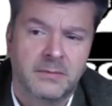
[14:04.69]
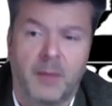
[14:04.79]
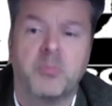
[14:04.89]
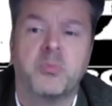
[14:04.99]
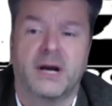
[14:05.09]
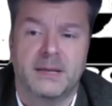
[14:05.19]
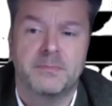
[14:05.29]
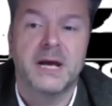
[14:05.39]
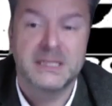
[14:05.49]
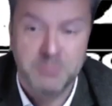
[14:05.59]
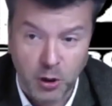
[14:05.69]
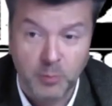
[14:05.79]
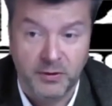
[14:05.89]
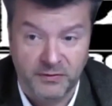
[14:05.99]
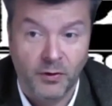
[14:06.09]
a pretty piss poor
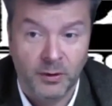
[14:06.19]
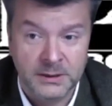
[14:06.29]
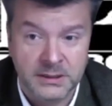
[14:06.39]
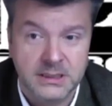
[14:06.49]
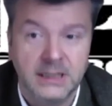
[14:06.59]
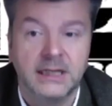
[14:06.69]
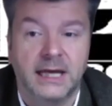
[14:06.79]
performance